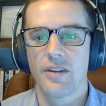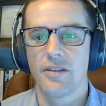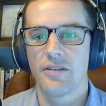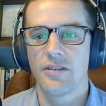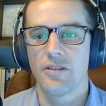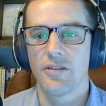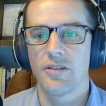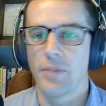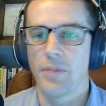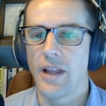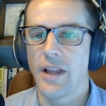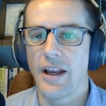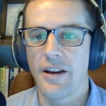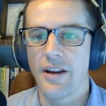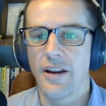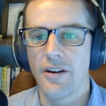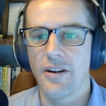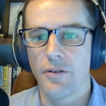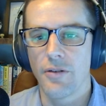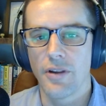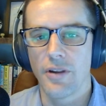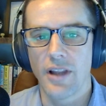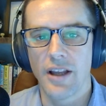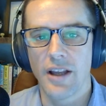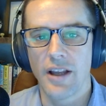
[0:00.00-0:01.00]

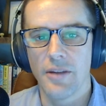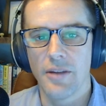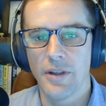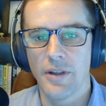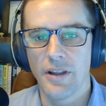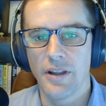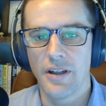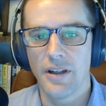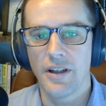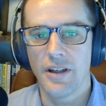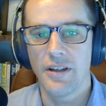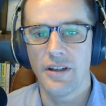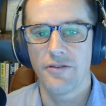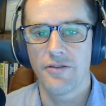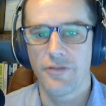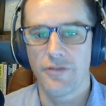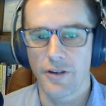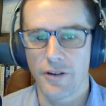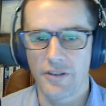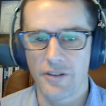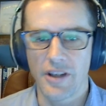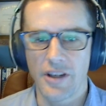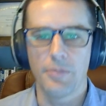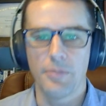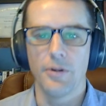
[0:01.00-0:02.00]
supplier reliability.
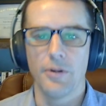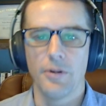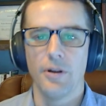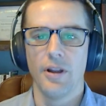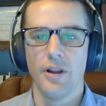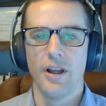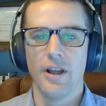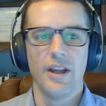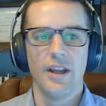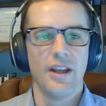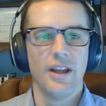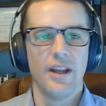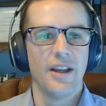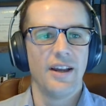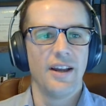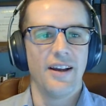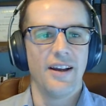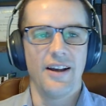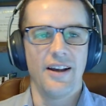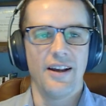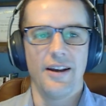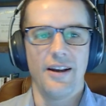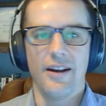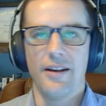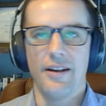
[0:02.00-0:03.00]
For example,
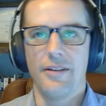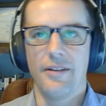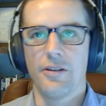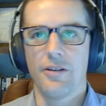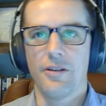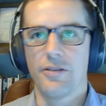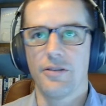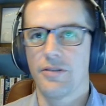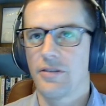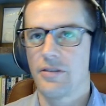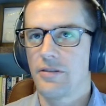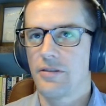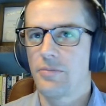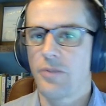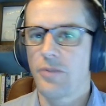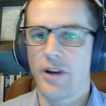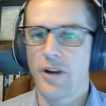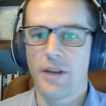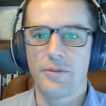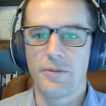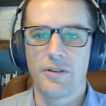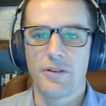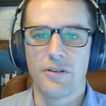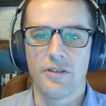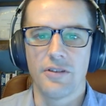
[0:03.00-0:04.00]
there's
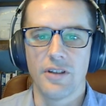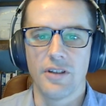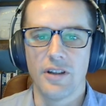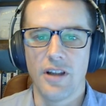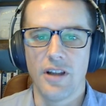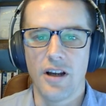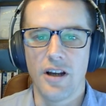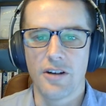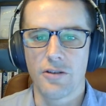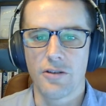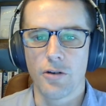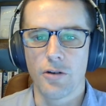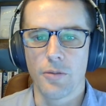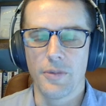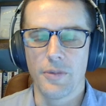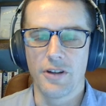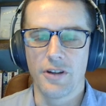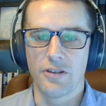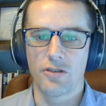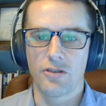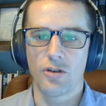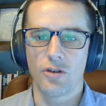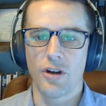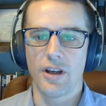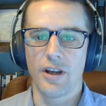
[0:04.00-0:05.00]
a
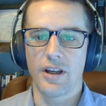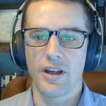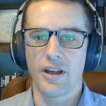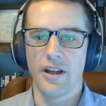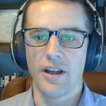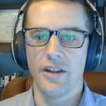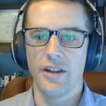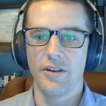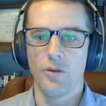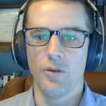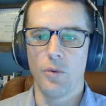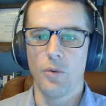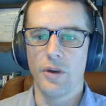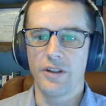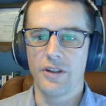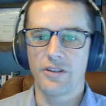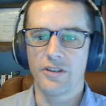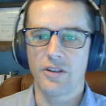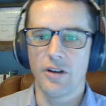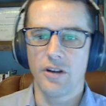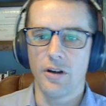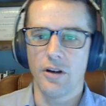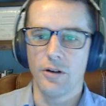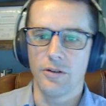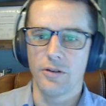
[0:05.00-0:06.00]
longshoreman strike on the
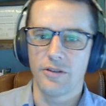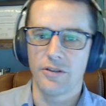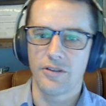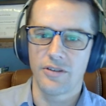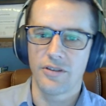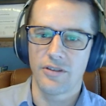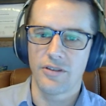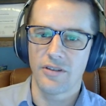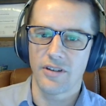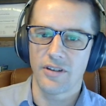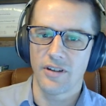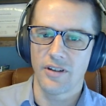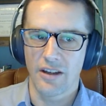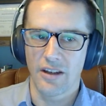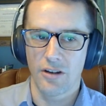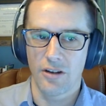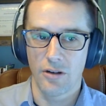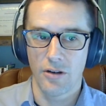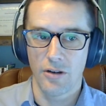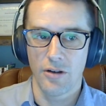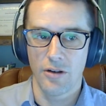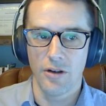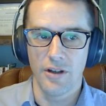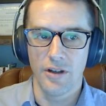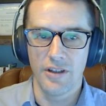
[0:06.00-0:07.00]
West Coast
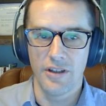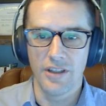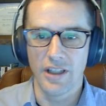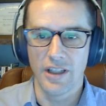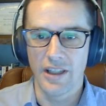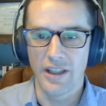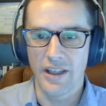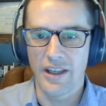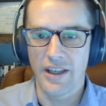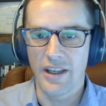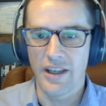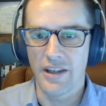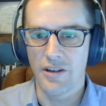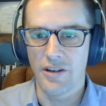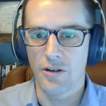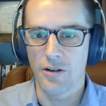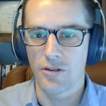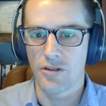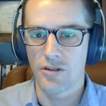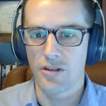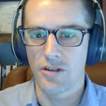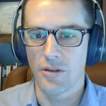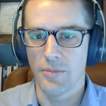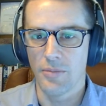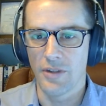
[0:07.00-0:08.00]
could delay your
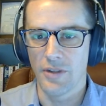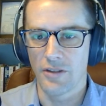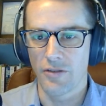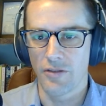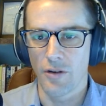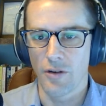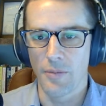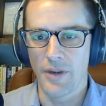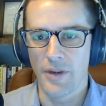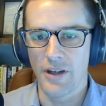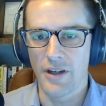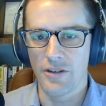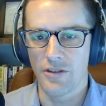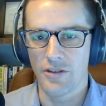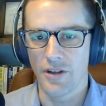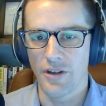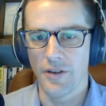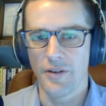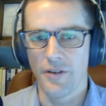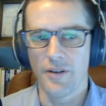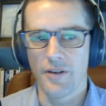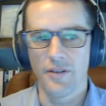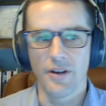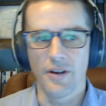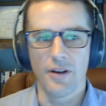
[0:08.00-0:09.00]
shipments from
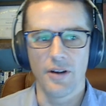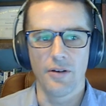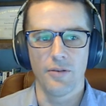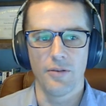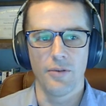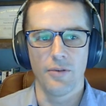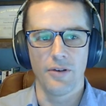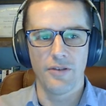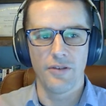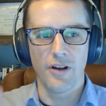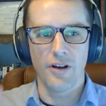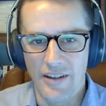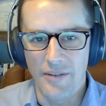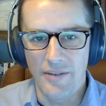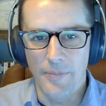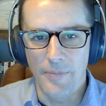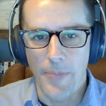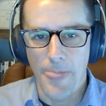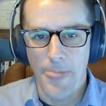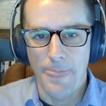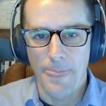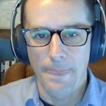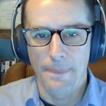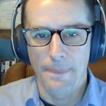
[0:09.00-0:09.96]
Asia. Right?